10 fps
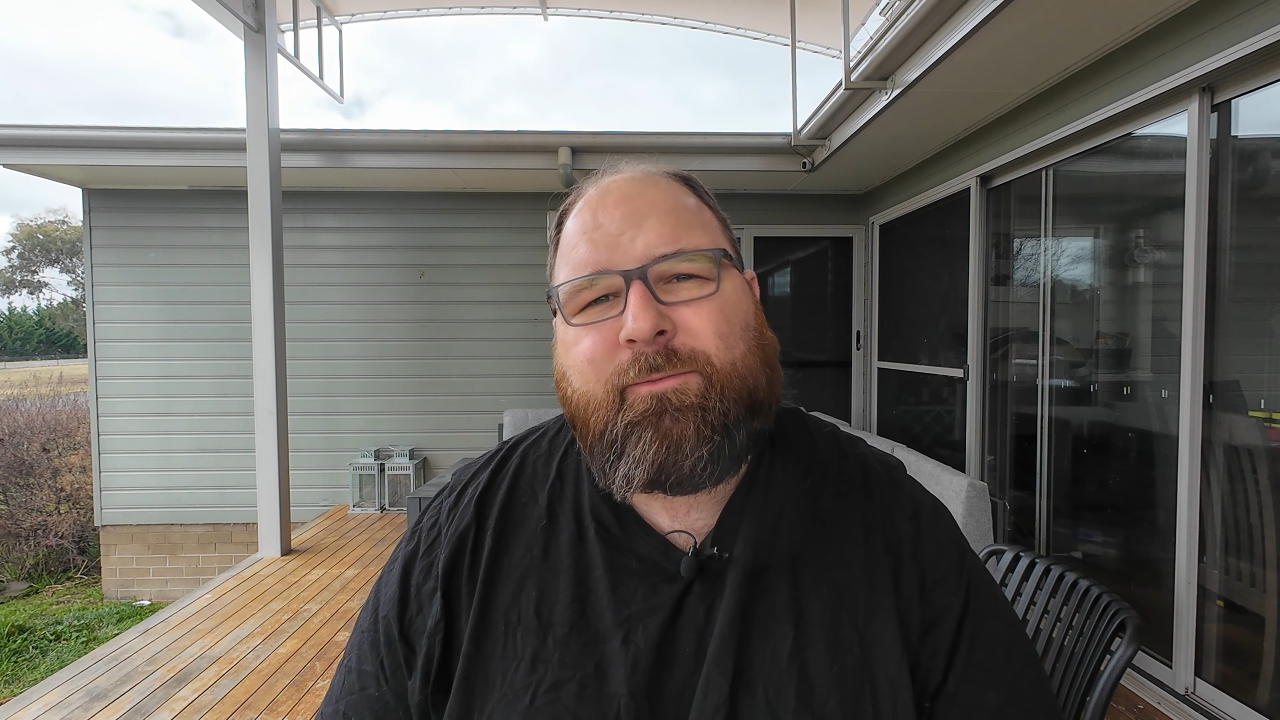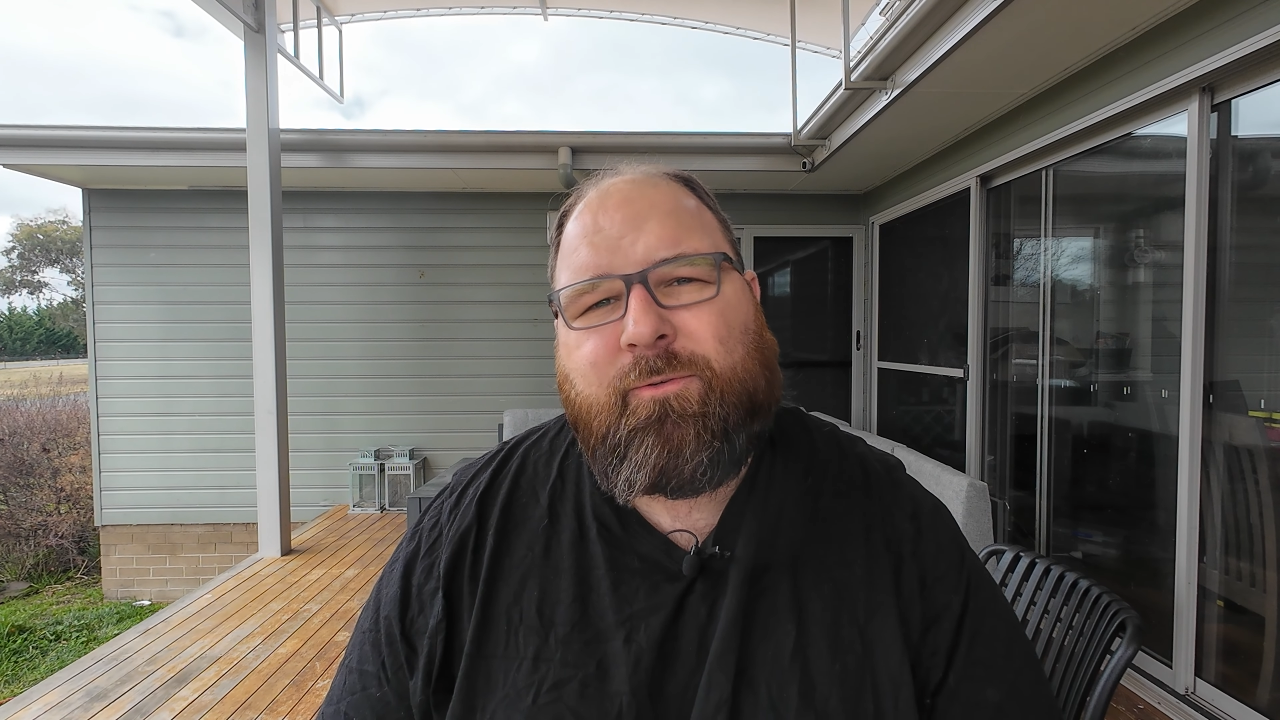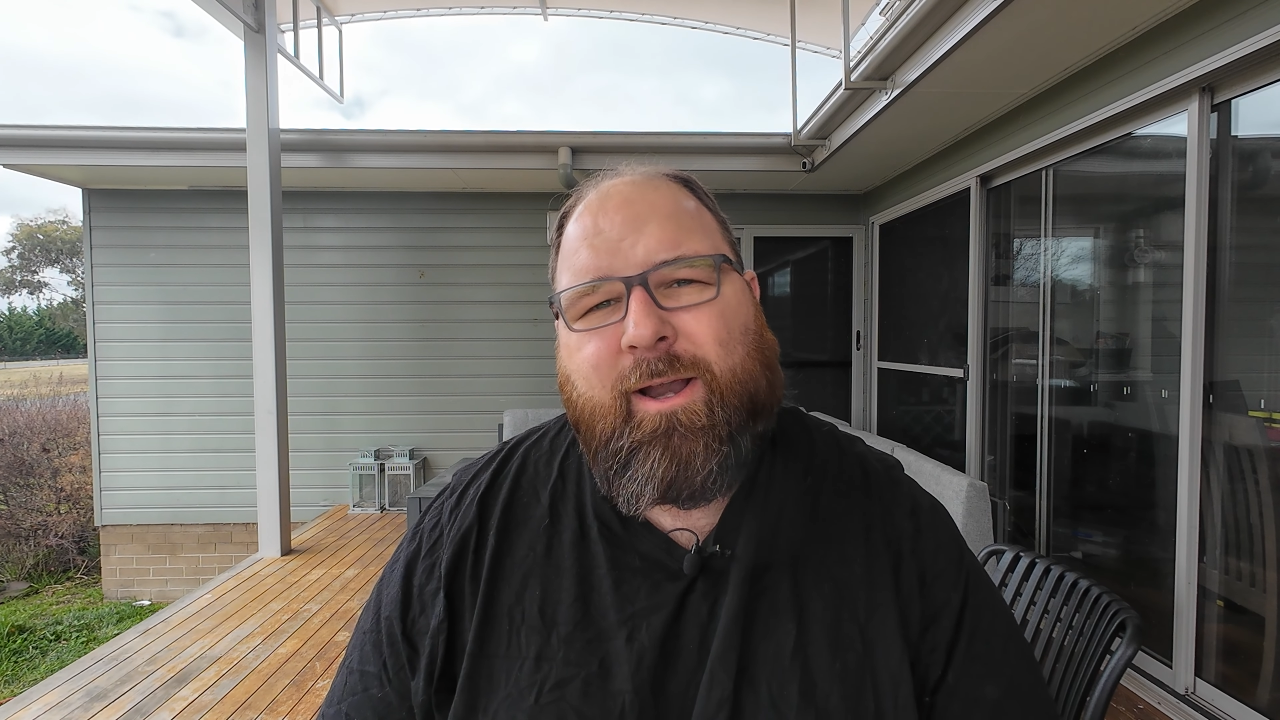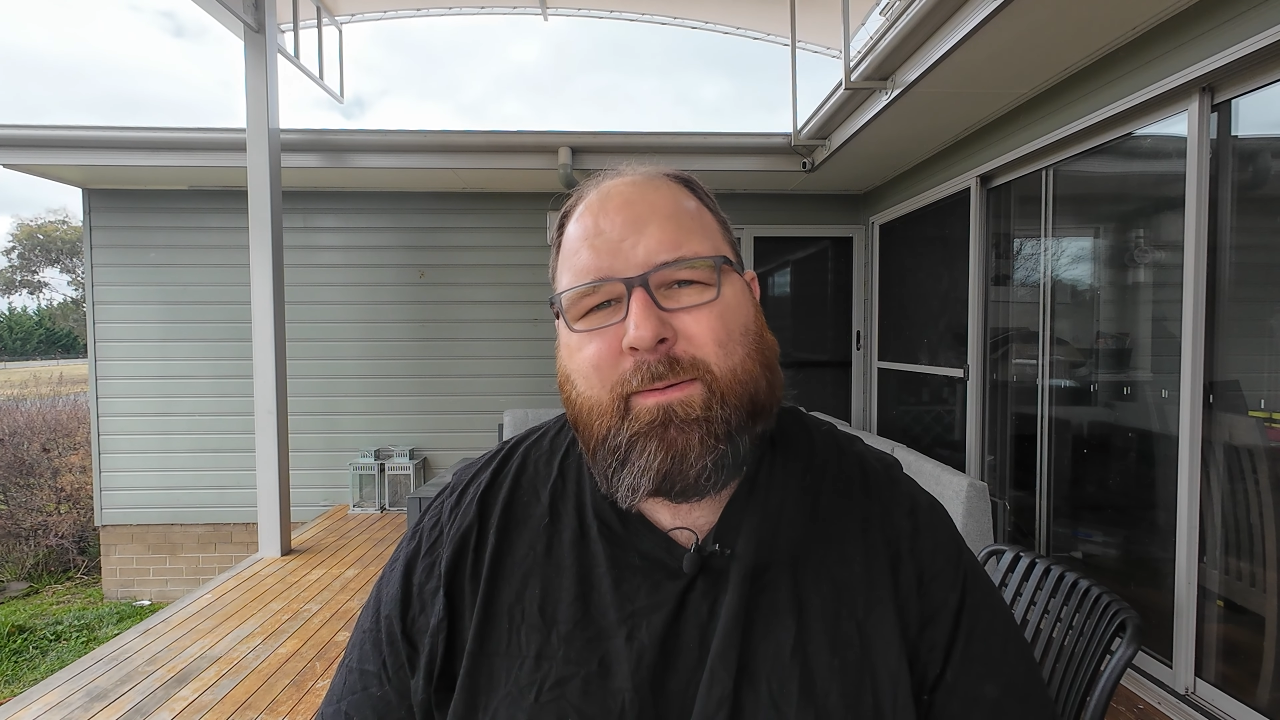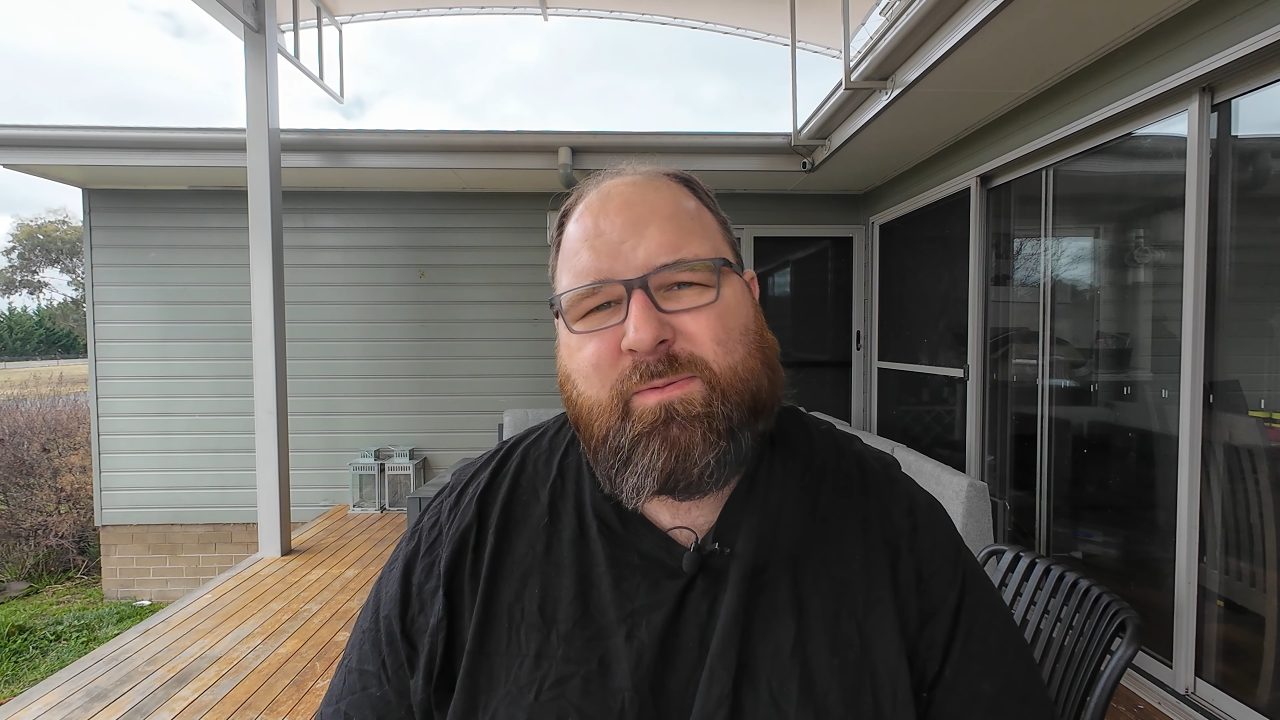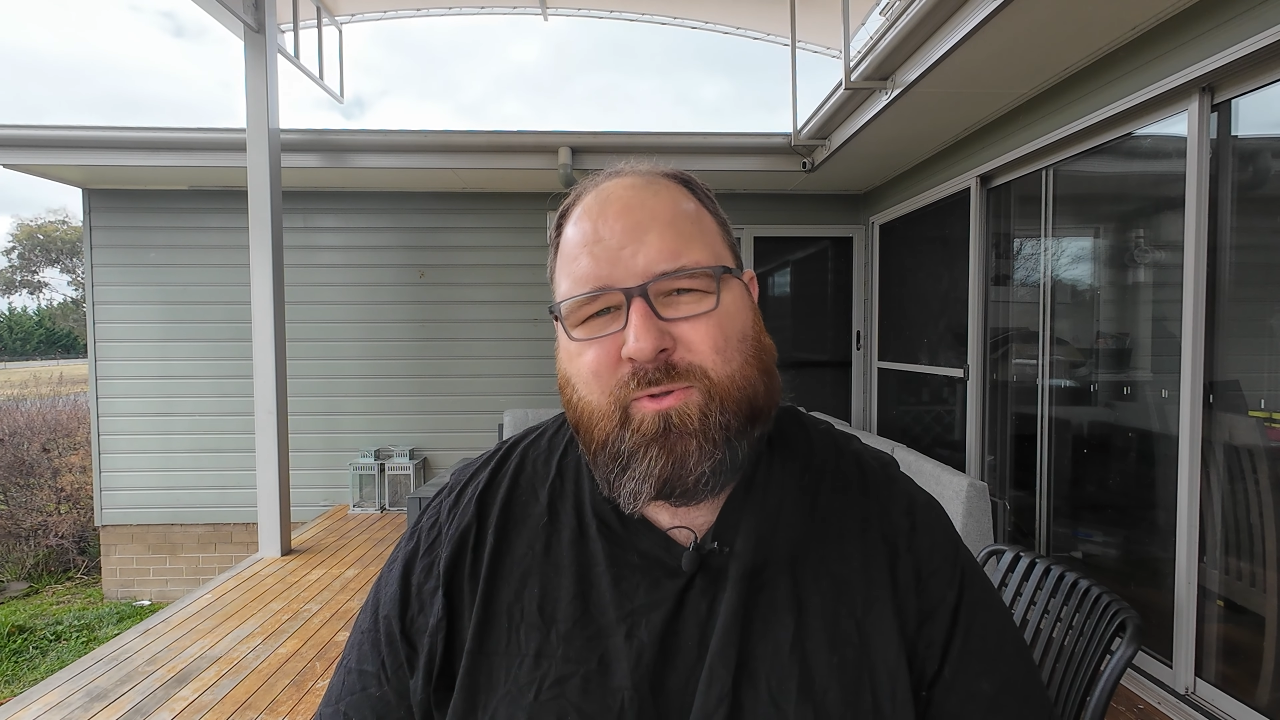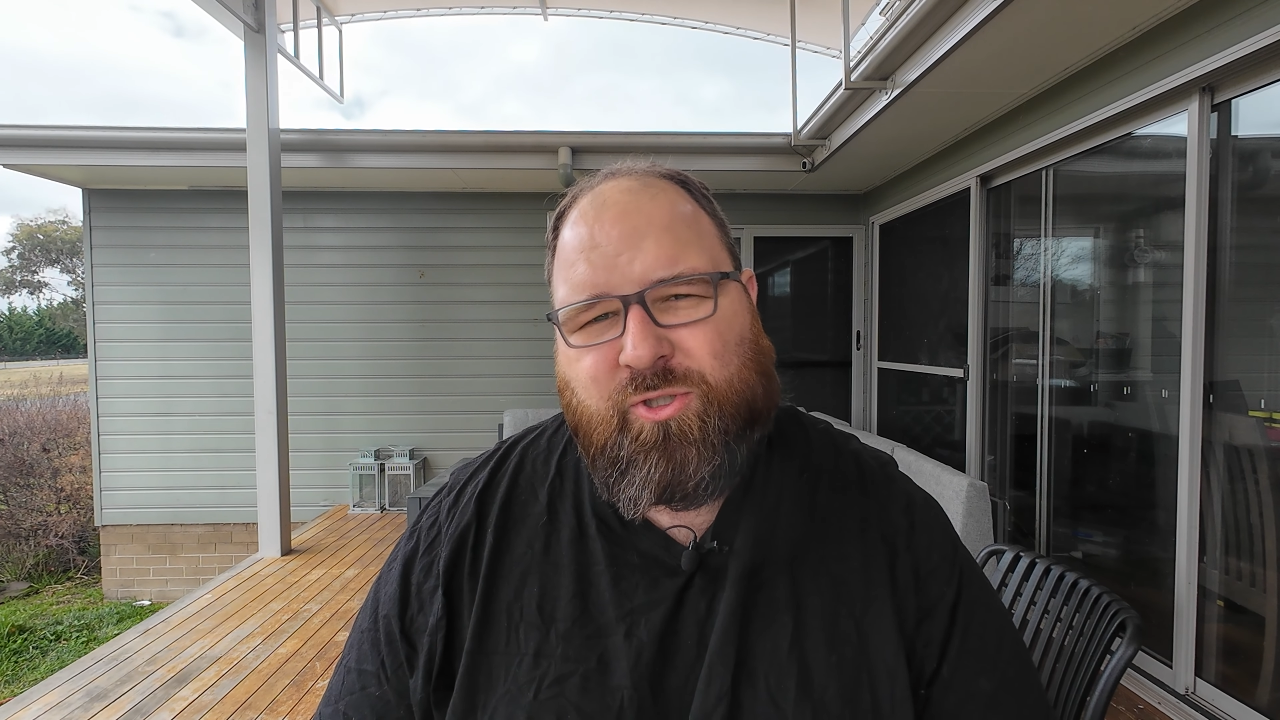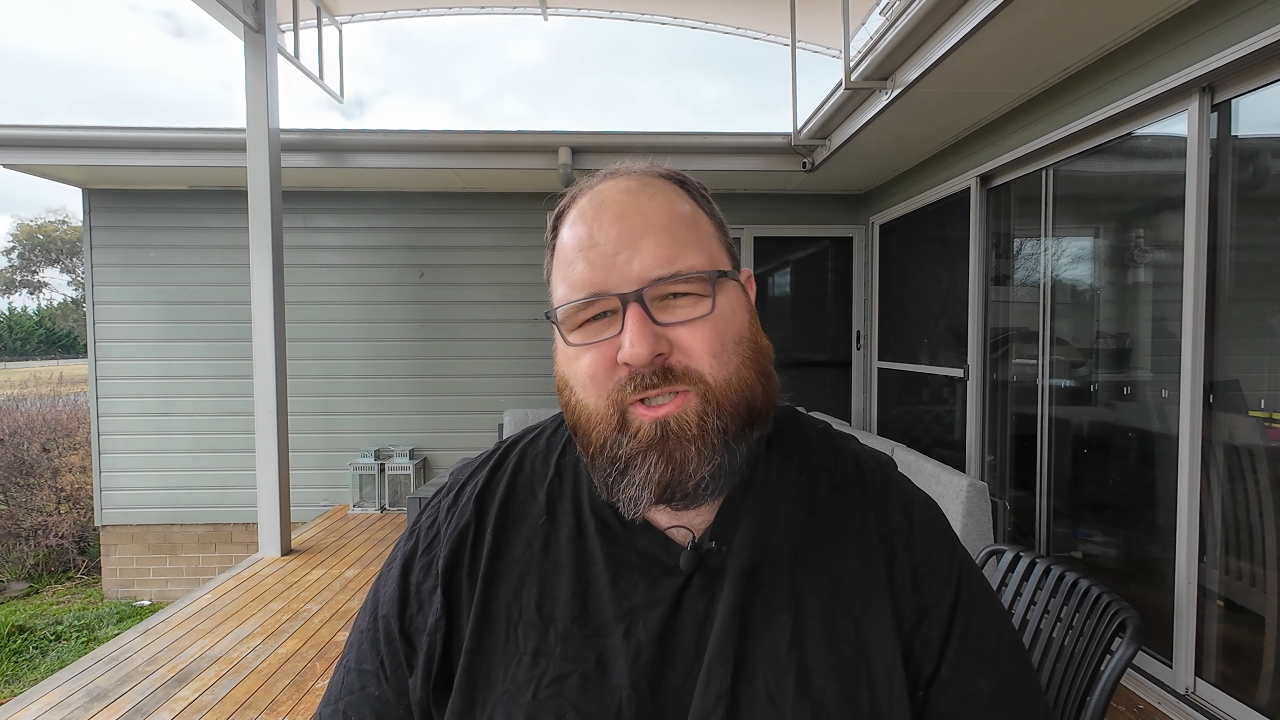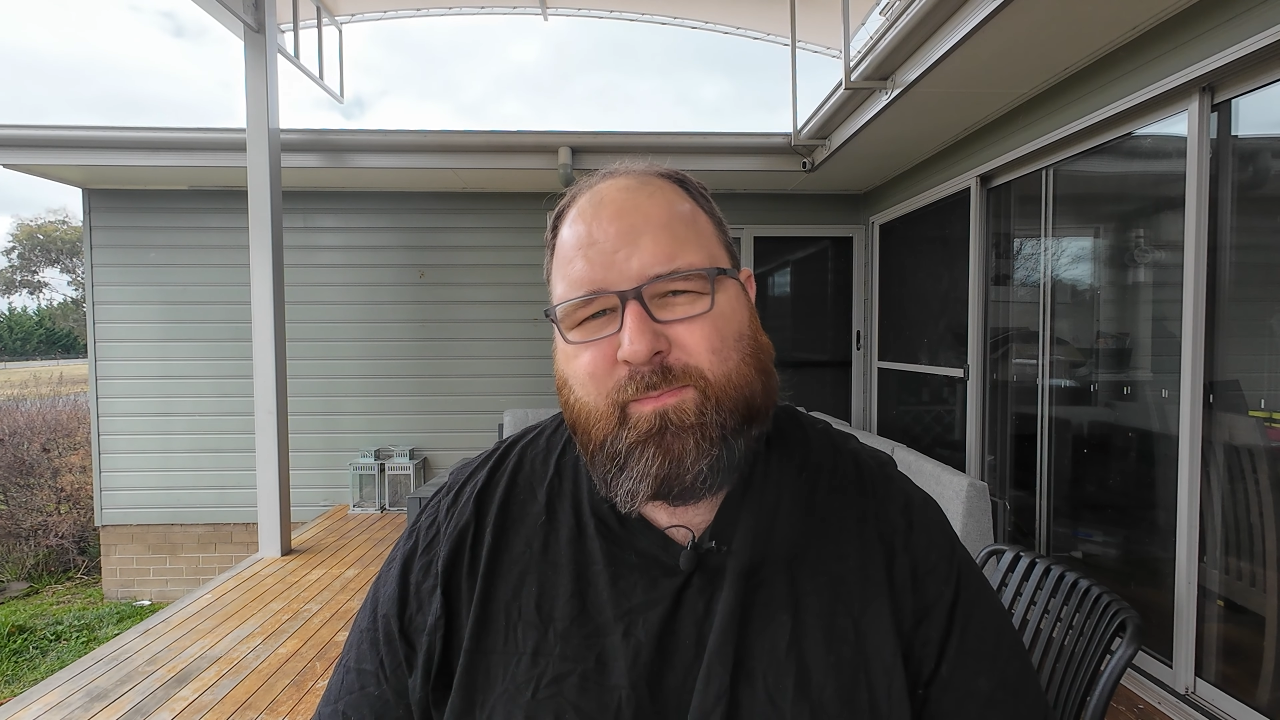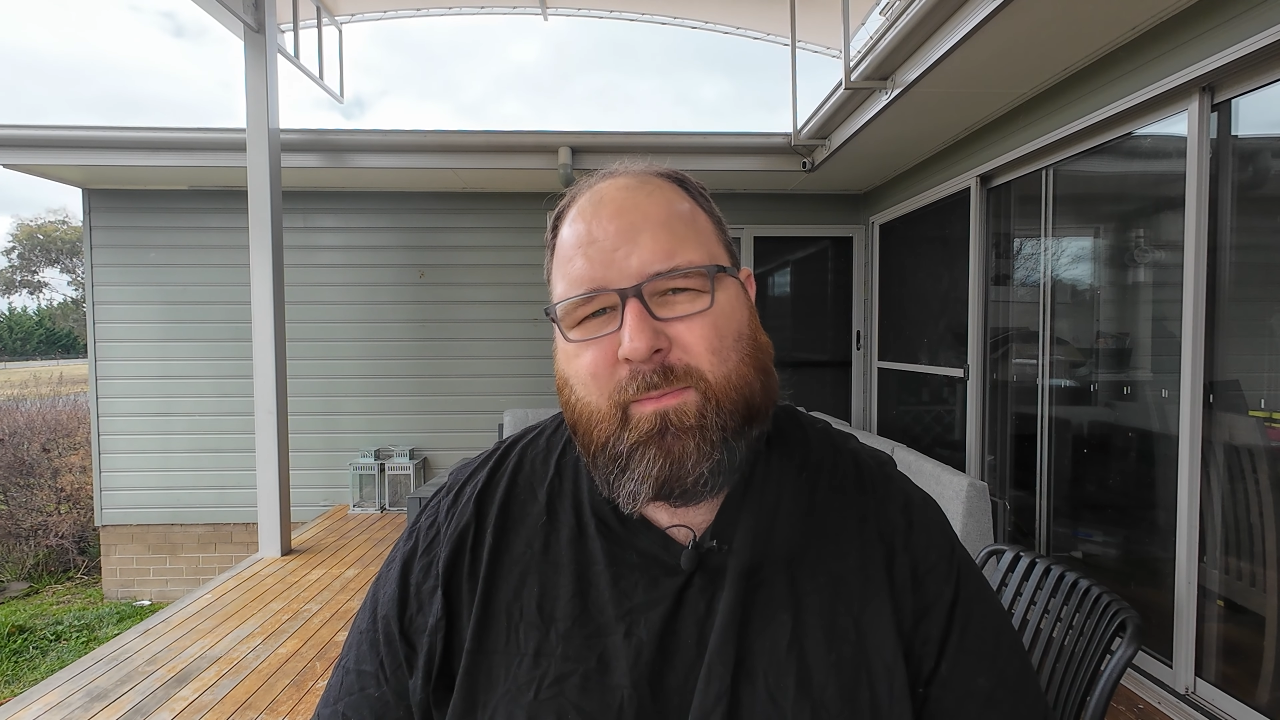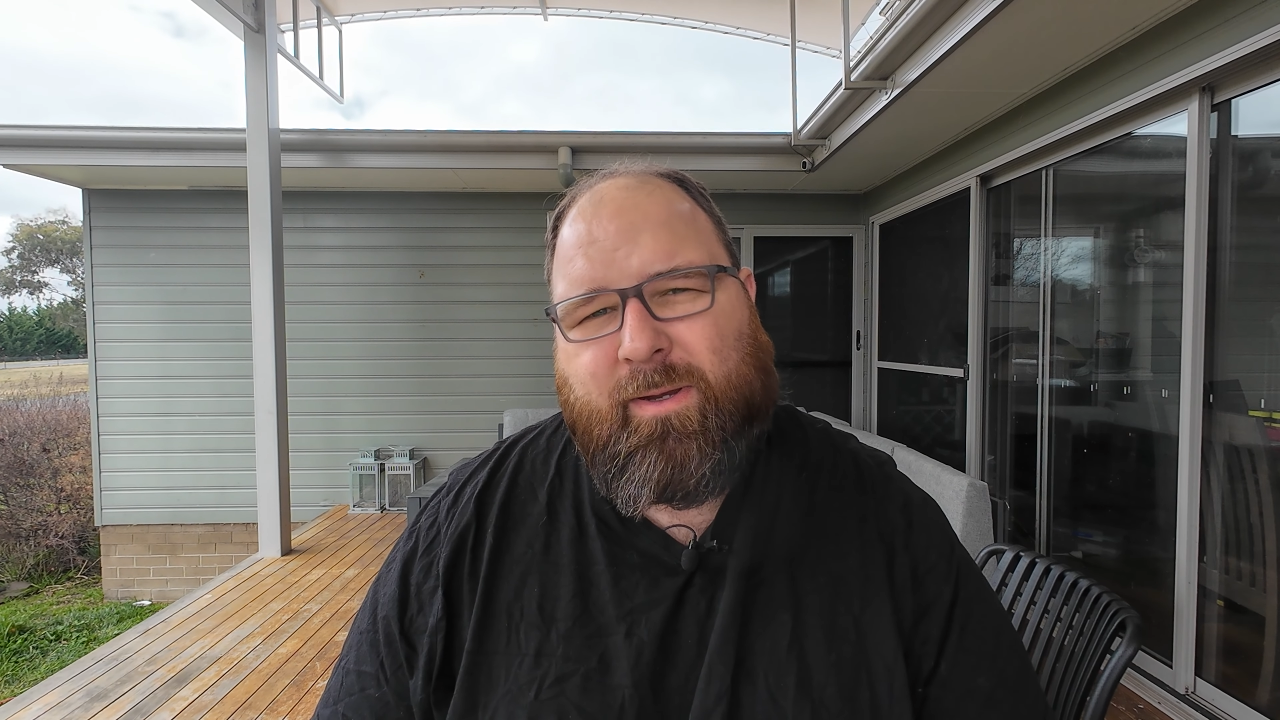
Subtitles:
frames produced by